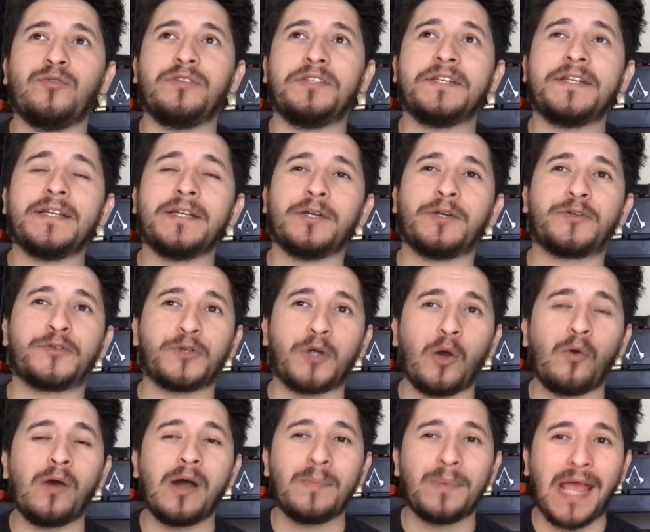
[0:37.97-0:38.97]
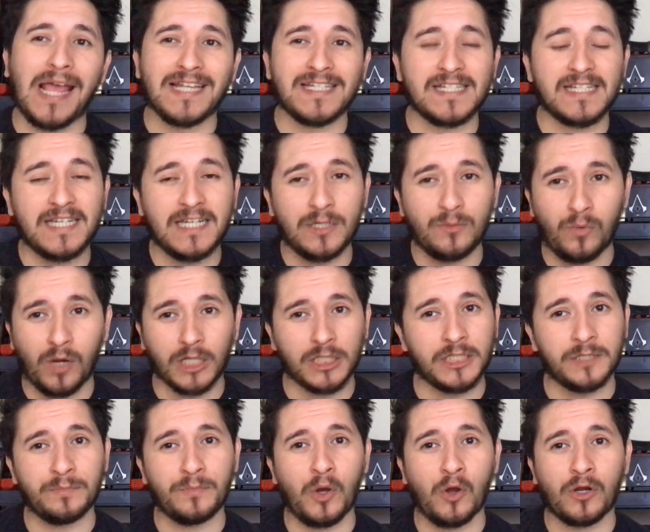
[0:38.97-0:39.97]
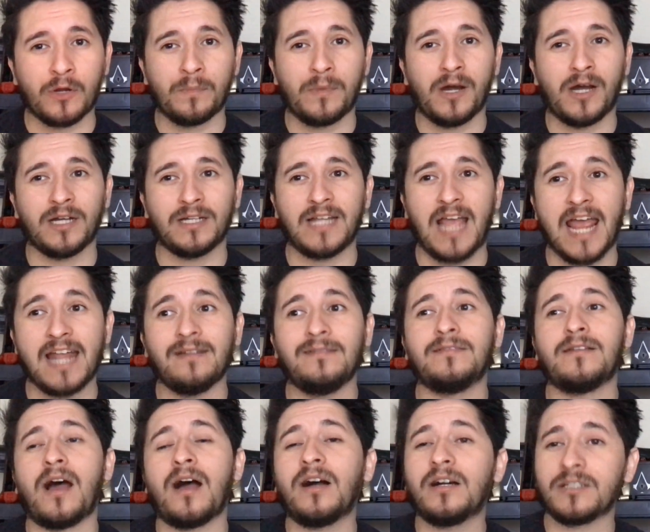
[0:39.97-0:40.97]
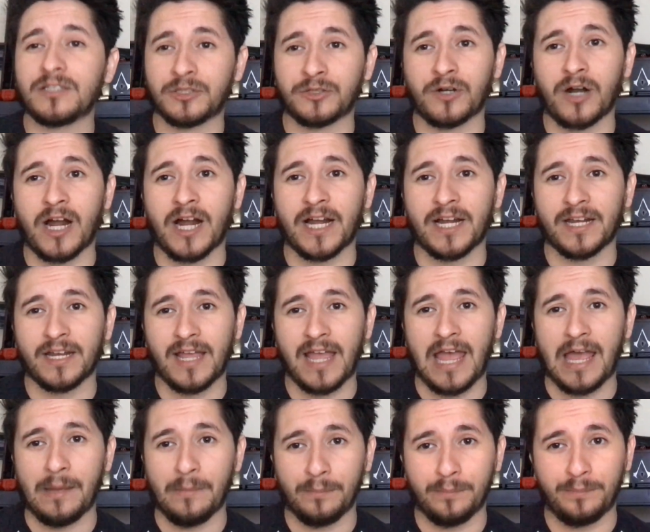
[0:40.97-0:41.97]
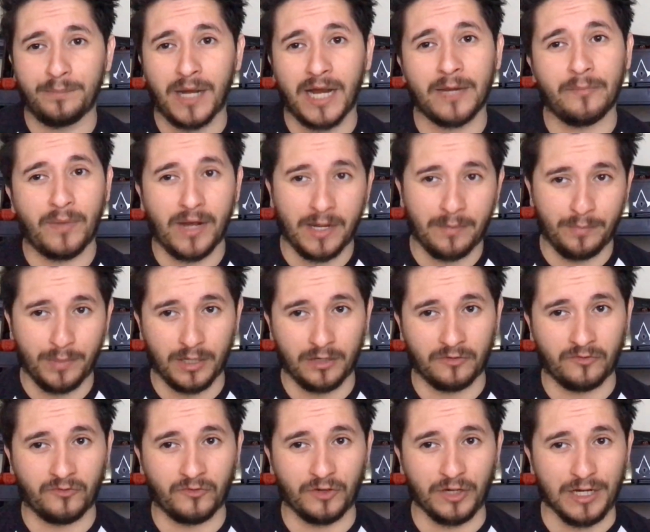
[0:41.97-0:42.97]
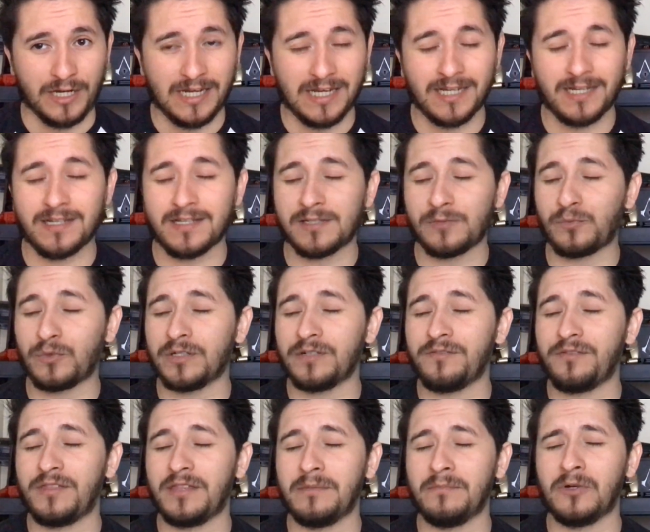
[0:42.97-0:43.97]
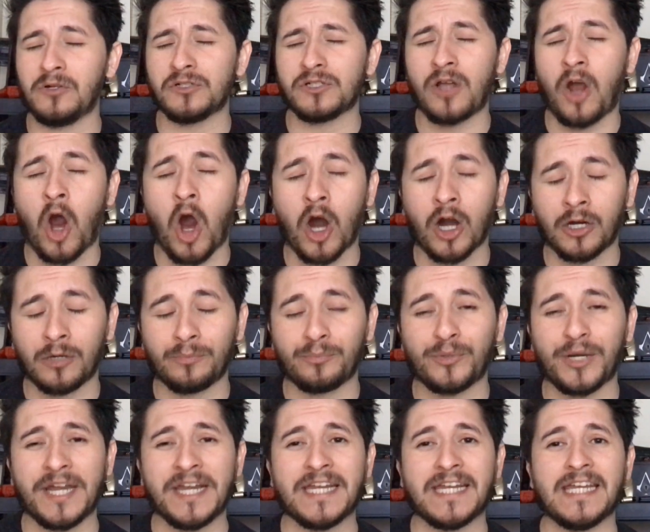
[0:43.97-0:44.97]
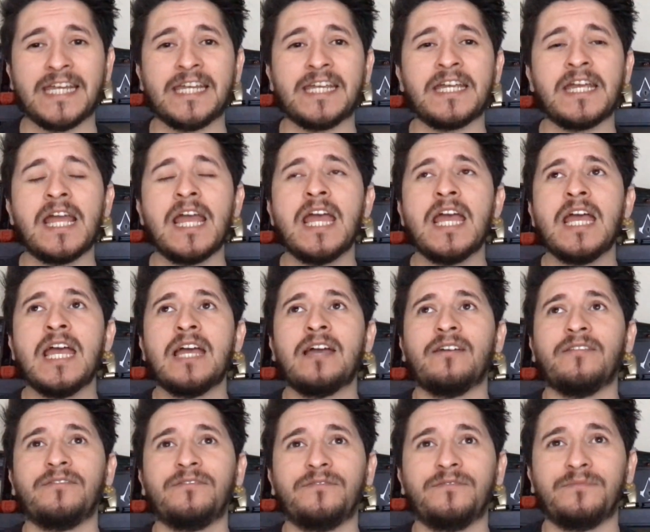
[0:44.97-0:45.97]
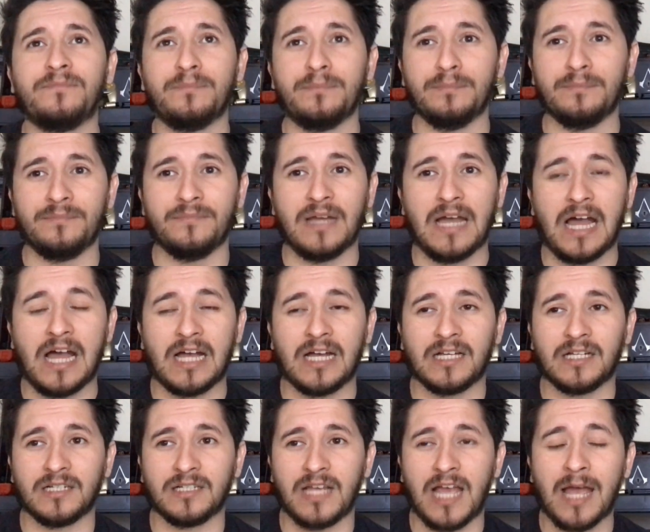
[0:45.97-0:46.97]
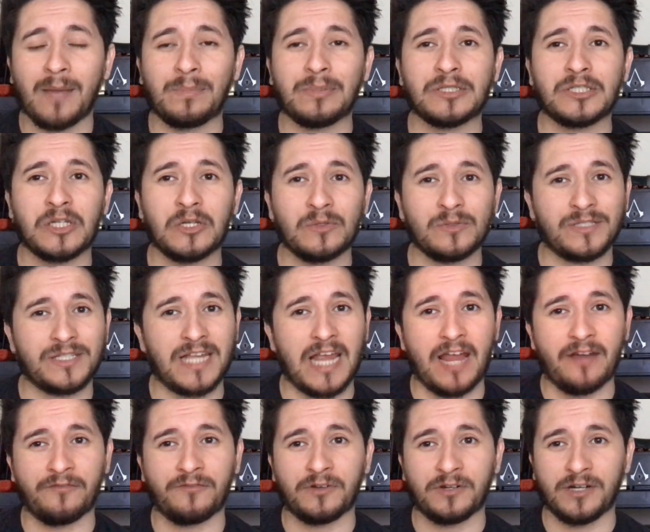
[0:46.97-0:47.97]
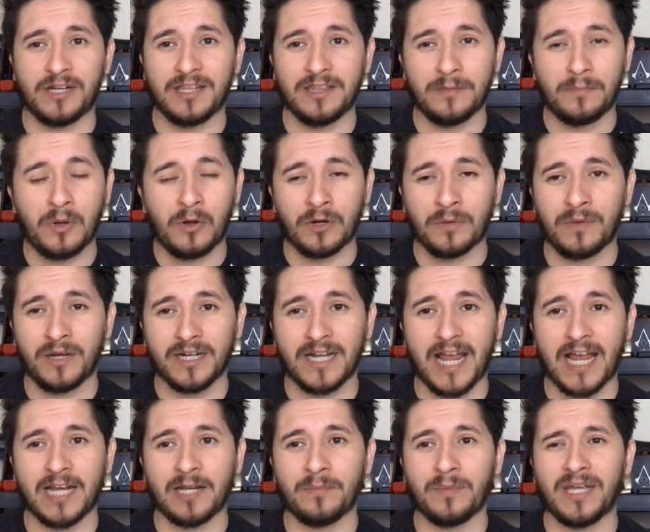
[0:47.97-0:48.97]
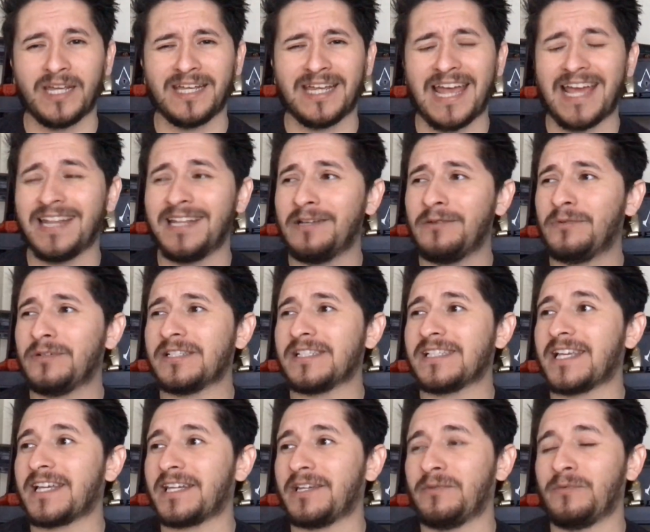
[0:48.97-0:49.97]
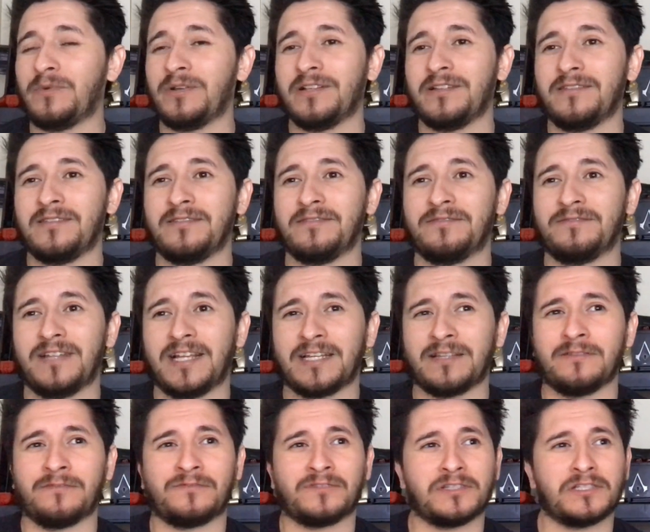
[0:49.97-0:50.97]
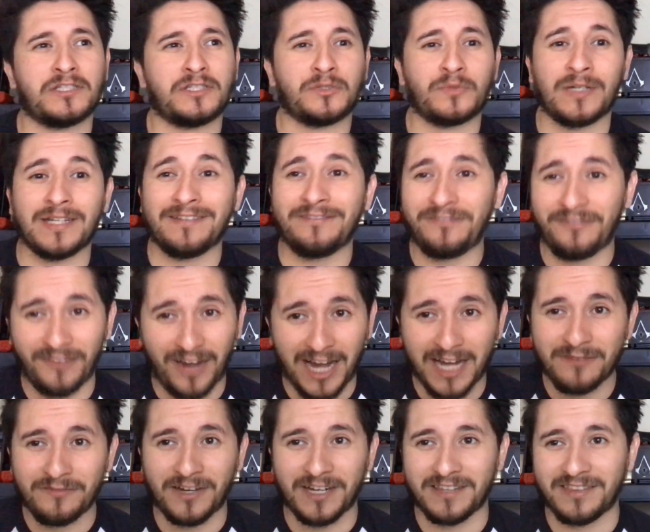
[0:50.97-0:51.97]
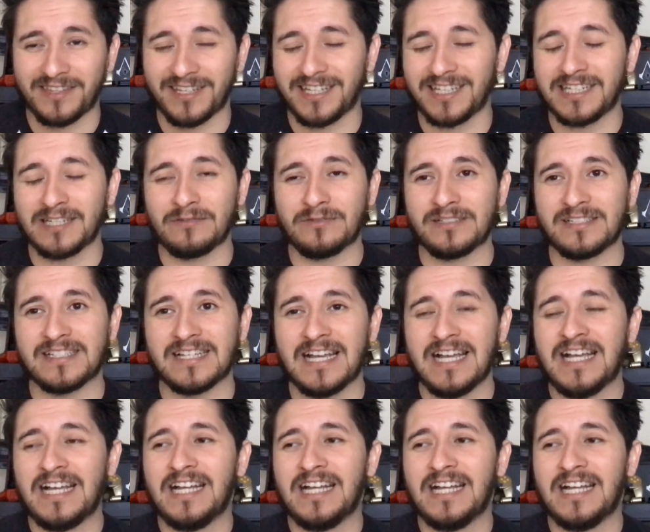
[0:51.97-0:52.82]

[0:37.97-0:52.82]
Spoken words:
didn't grow up as a kid watching Pokemon and not cry at bye-bye Butterfree. It is one of the most heartbreaking episodes ever in the Pokemon anime, and it was like in one of the first 25, I think. It was